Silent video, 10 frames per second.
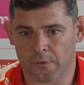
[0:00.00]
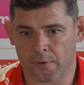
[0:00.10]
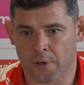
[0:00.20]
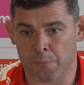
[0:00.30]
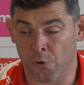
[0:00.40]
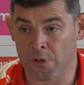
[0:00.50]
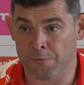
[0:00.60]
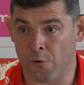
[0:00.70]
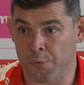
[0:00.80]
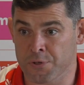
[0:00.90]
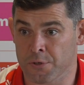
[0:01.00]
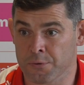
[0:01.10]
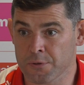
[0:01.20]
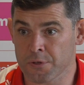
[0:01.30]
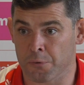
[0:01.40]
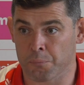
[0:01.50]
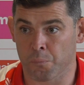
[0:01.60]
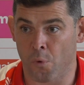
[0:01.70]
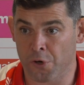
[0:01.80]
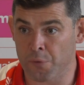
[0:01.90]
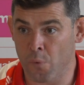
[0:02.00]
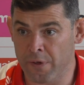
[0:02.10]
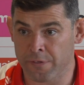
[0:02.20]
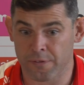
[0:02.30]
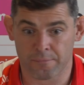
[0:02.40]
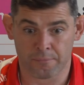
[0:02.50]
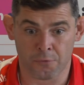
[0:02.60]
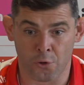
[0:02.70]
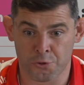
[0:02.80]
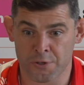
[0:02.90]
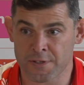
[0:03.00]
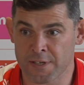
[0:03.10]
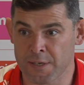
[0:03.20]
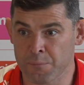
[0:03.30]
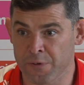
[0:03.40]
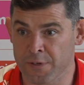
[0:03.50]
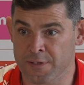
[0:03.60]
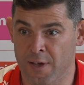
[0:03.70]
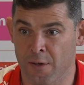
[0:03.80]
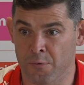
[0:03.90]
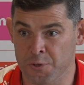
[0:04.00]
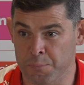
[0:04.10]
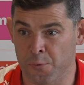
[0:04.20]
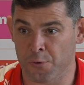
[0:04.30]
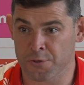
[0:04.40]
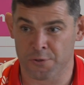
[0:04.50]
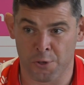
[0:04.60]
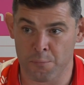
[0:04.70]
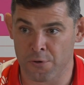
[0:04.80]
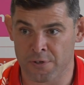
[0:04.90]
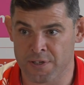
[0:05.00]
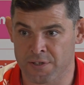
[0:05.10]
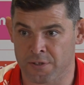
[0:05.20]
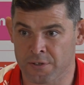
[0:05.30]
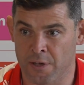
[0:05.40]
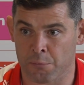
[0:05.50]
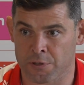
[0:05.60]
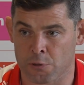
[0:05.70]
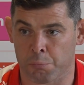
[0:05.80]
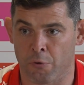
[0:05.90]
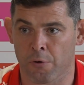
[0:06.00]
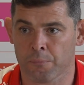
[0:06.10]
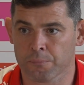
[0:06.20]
I'm looking forward to, you know, working with not just the team, with the town, the supporters, the community to help this club grow.